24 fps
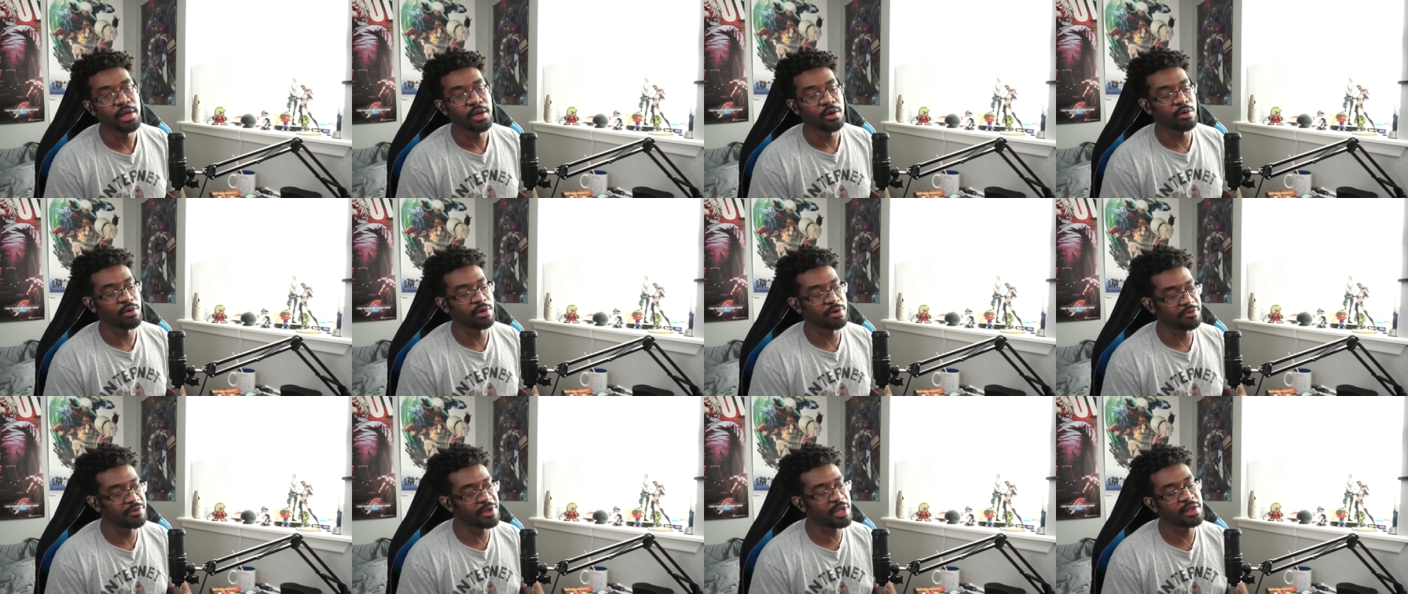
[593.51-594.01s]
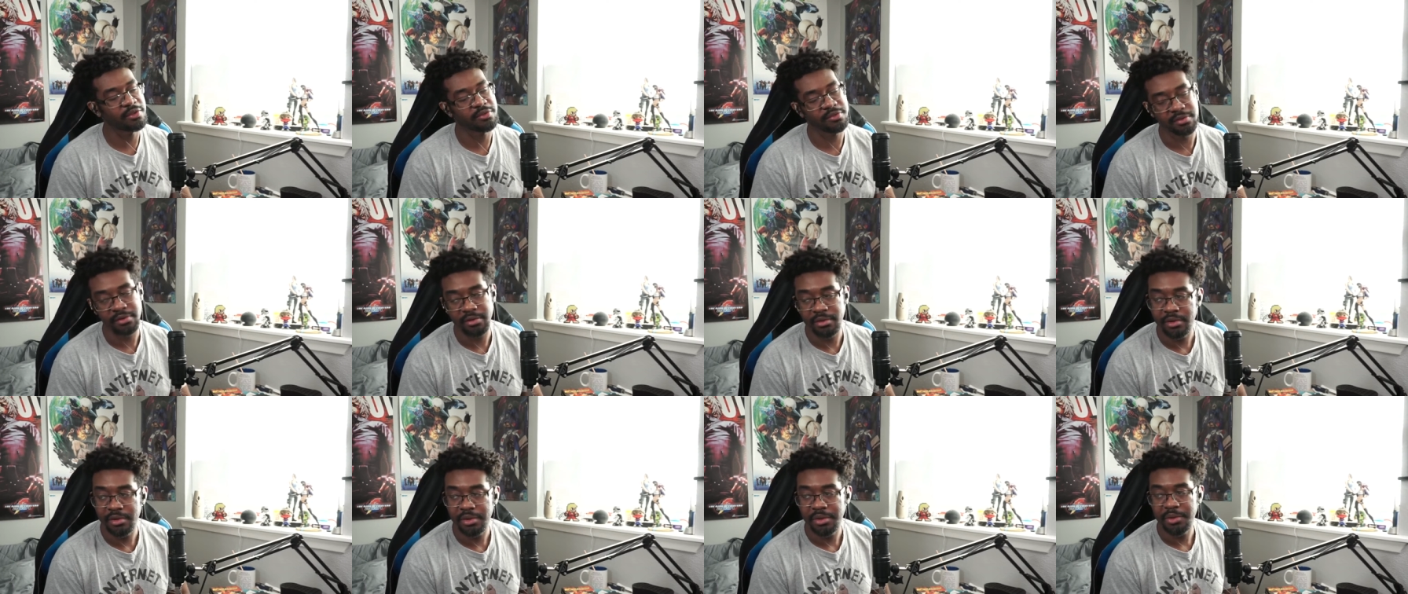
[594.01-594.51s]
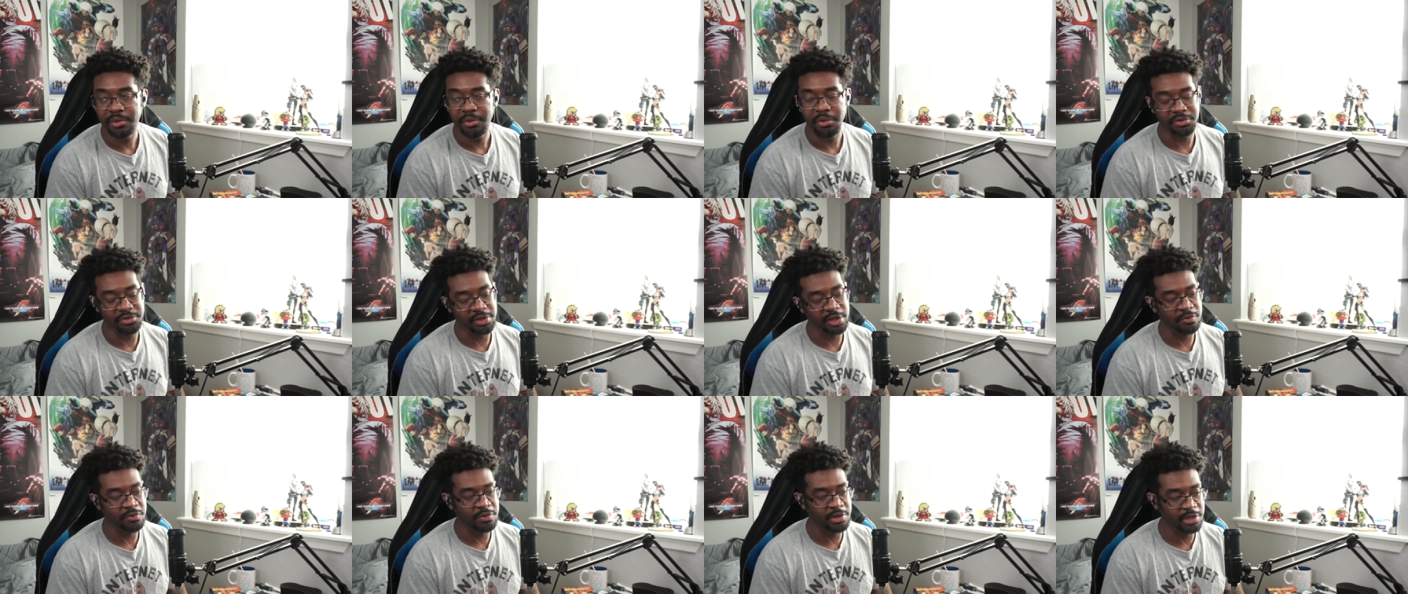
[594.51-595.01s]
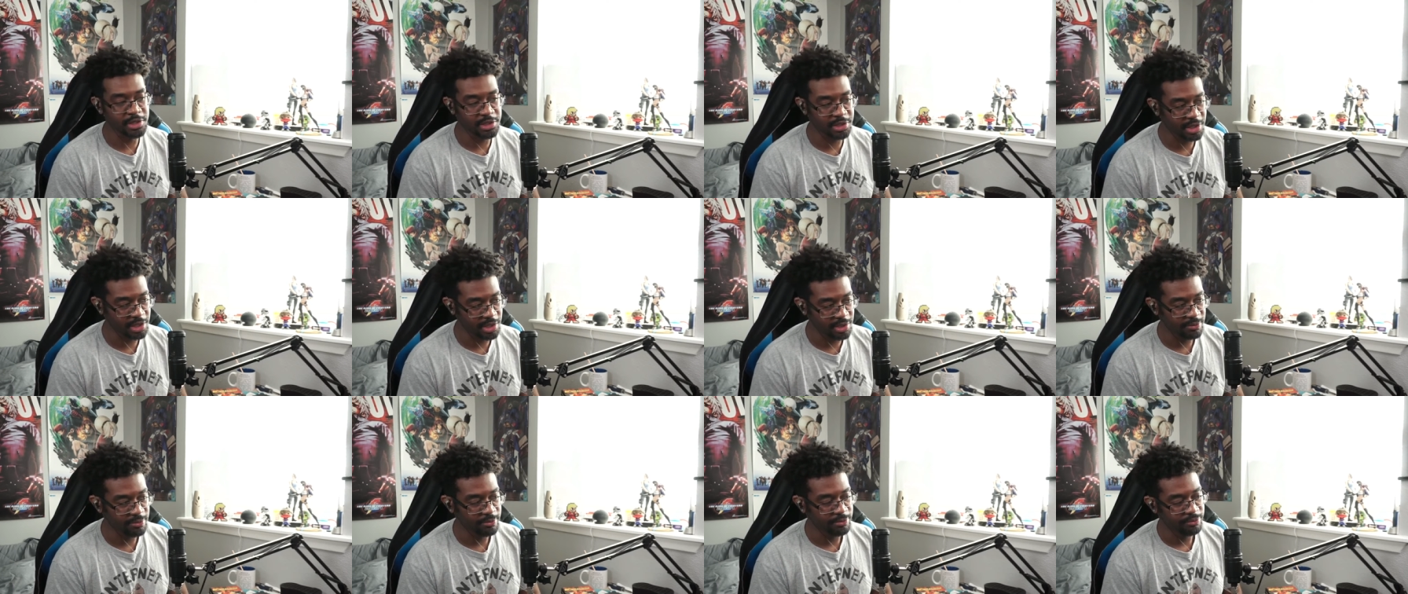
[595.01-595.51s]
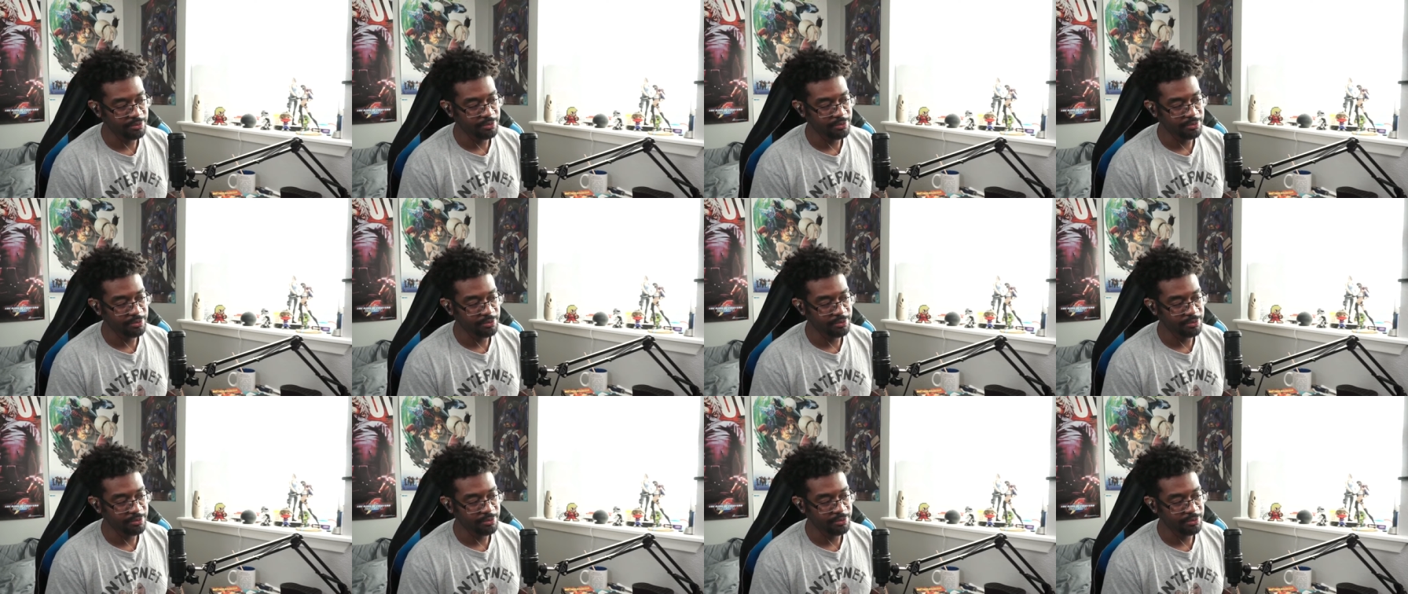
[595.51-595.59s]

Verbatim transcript: or advance, or take real estate.